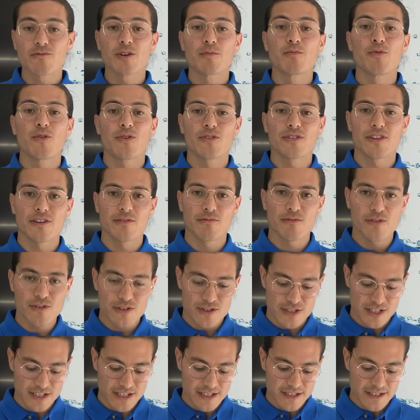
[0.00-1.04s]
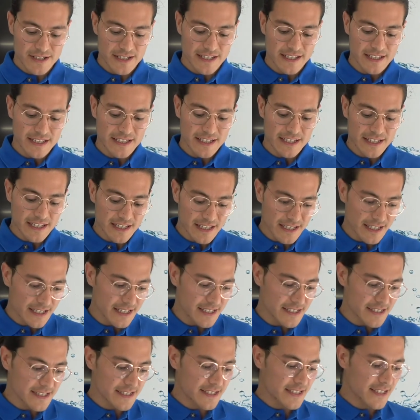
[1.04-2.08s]
we boil the water
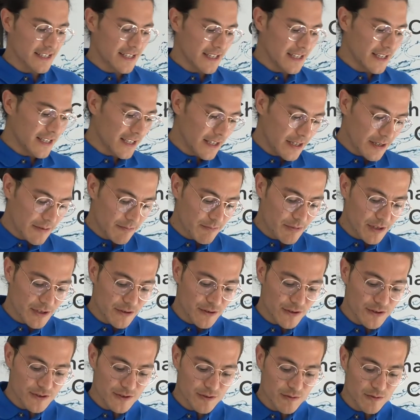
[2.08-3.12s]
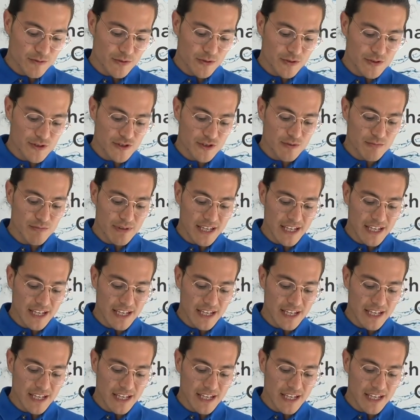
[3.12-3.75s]
is because we want to